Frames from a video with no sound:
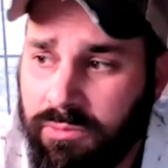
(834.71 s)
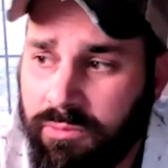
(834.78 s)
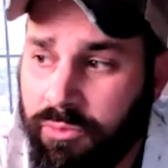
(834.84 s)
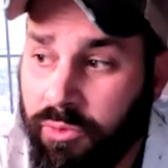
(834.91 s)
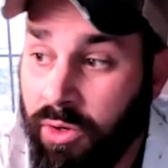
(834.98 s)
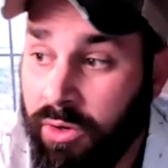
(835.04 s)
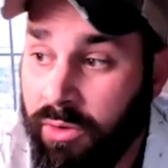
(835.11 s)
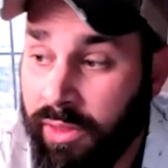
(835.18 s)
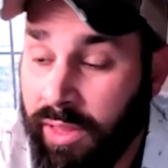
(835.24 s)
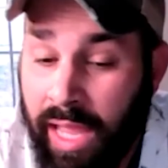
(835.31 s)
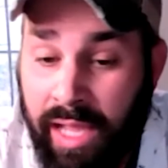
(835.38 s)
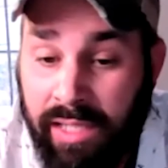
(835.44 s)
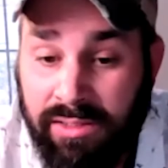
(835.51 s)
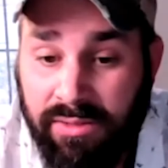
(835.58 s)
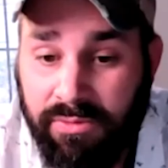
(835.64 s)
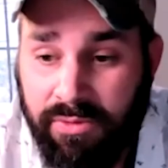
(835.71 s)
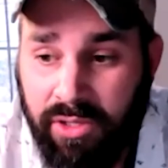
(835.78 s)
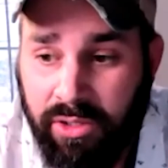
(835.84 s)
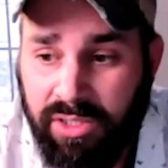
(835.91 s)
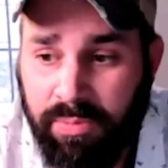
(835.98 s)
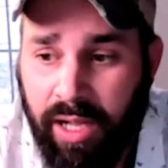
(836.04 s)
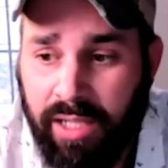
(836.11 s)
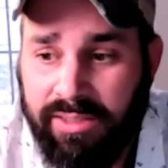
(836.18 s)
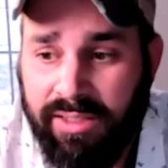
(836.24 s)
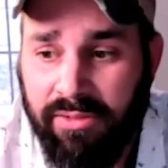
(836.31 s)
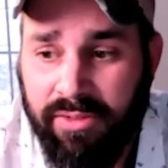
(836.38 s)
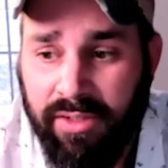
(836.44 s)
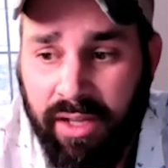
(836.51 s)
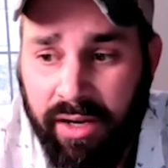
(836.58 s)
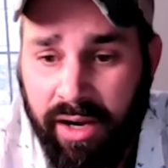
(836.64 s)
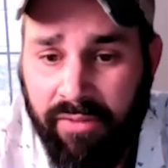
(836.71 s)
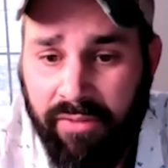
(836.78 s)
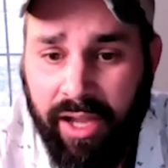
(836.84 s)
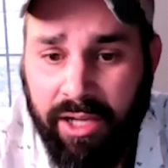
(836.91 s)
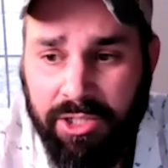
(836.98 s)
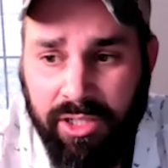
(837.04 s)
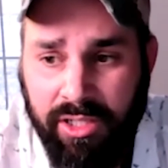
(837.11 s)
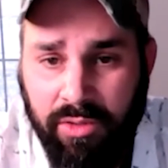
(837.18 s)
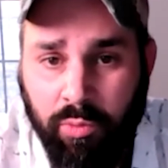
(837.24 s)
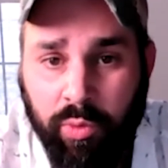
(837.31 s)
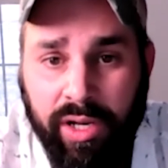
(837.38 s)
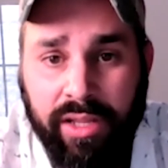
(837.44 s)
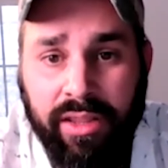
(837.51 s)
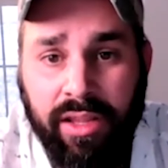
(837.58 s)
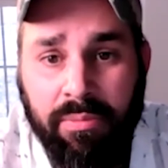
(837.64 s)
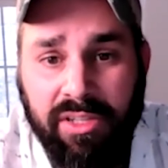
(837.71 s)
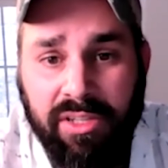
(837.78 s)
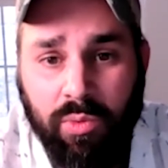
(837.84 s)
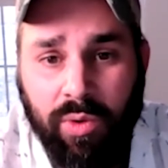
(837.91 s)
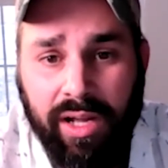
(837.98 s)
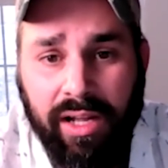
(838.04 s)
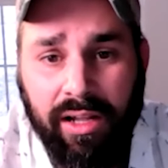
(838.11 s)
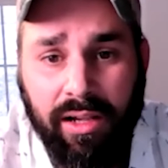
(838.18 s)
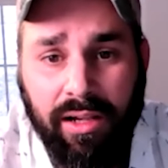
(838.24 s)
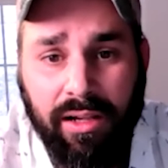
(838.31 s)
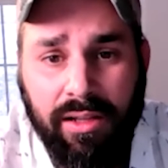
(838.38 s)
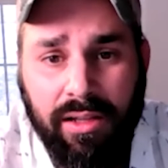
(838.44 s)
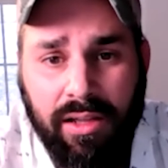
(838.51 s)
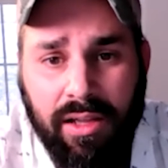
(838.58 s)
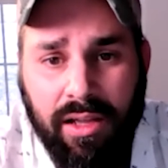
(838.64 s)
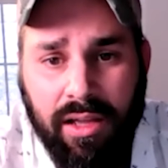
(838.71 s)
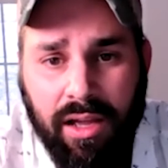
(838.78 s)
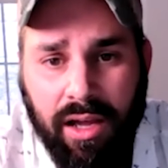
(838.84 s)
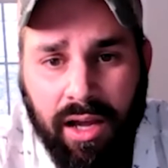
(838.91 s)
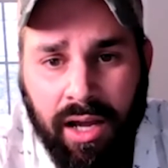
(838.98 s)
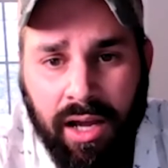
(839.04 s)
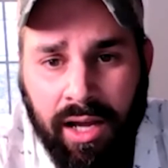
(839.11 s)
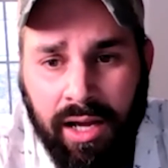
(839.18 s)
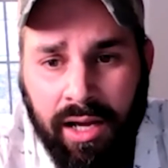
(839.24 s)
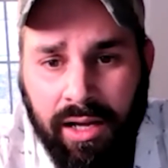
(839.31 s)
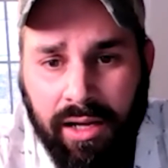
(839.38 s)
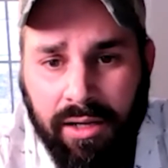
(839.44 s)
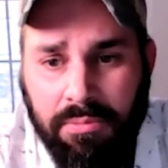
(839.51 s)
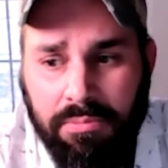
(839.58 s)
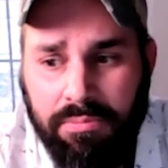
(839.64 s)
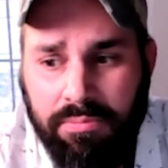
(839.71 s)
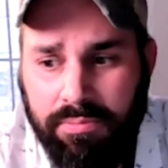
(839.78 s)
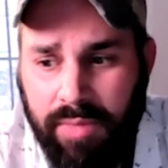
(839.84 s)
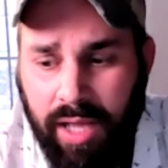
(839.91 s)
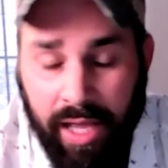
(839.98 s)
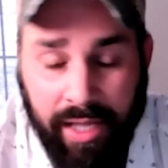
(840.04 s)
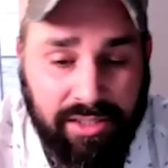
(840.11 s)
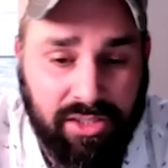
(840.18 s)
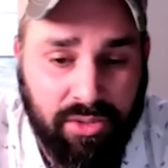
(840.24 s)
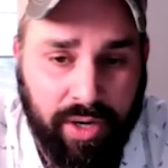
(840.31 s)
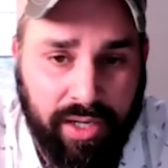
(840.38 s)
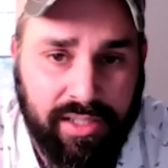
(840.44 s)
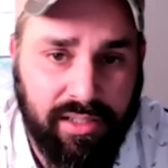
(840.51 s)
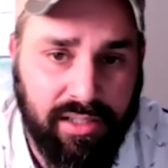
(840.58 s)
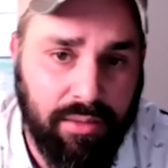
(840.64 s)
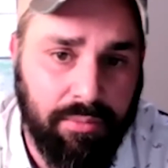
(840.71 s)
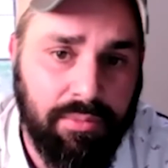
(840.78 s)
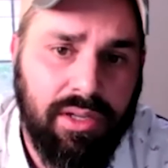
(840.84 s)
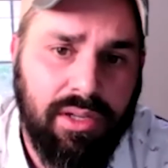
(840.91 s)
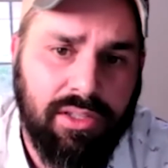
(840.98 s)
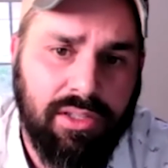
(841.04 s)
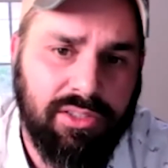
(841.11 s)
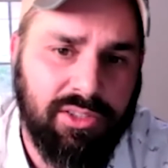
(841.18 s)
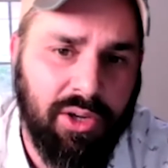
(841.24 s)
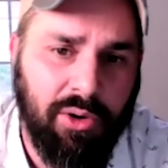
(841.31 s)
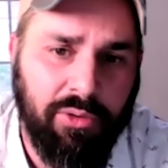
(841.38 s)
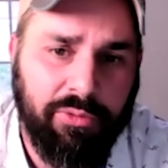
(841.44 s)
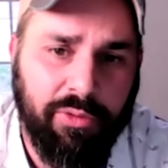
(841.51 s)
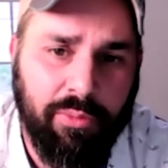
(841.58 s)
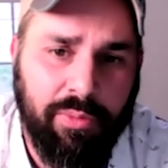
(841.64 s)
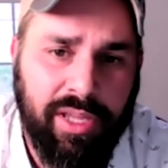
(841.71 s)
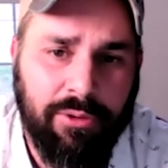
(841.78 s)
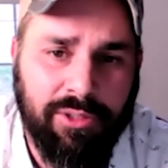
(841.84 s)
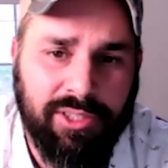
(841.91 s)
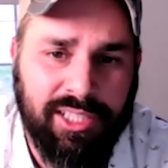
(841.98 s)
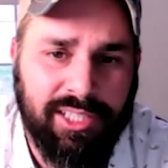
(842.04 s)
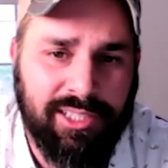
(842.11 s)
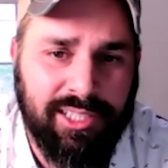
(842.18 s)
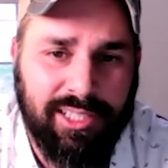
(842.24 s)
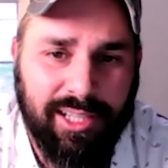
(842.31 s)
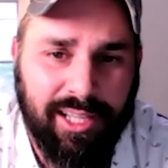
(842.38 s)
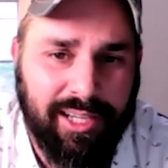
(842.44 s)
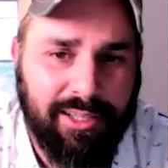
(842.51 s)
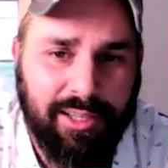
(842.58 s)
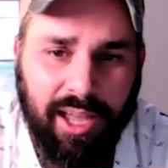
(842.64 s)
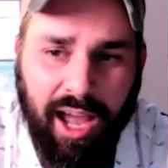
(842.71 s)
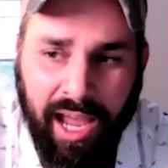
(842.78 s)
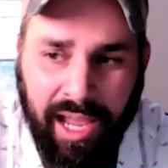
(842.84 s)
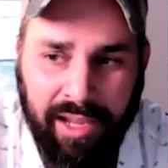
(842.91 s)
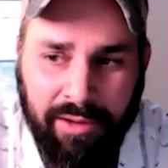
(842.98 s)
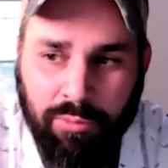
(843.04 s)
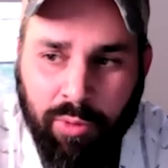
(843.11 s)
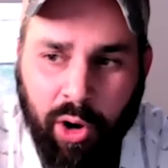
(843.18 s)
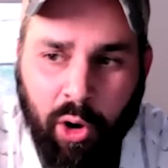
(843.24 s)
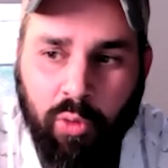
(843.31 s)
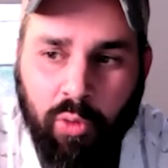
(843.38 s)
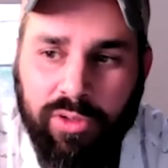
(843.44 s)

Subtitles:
for the last few spots I've done, I've actually written them as well, uh, as directed them. So for me, it was easy. Like, I wrote